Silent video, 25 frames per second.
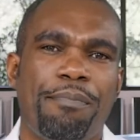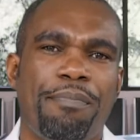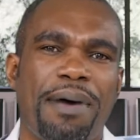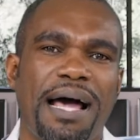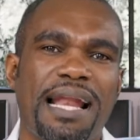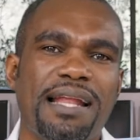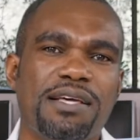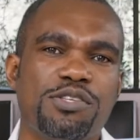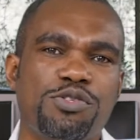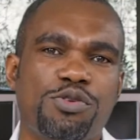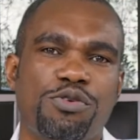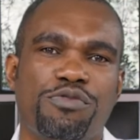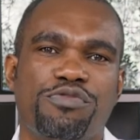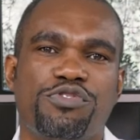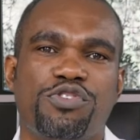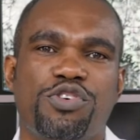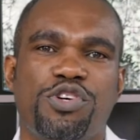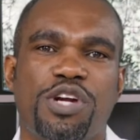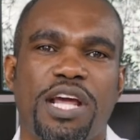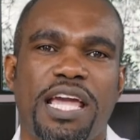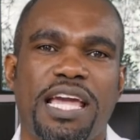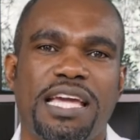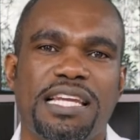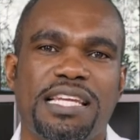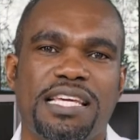balance of
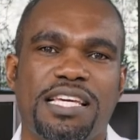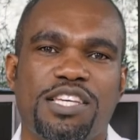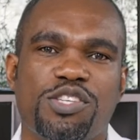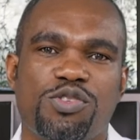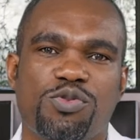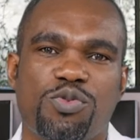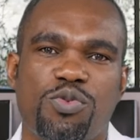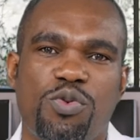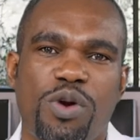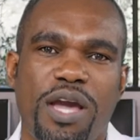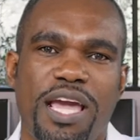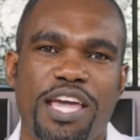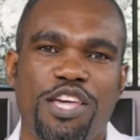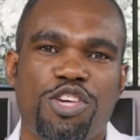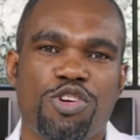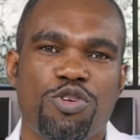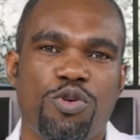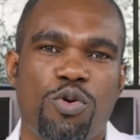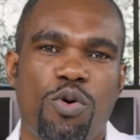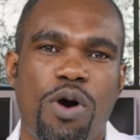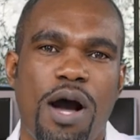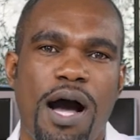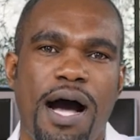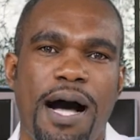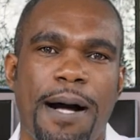trade is where
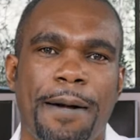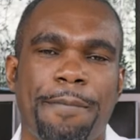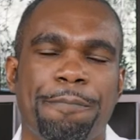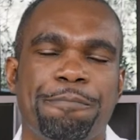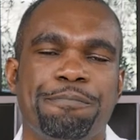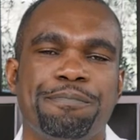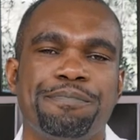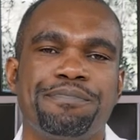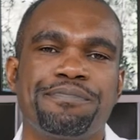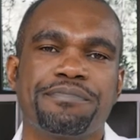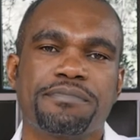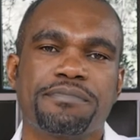you are,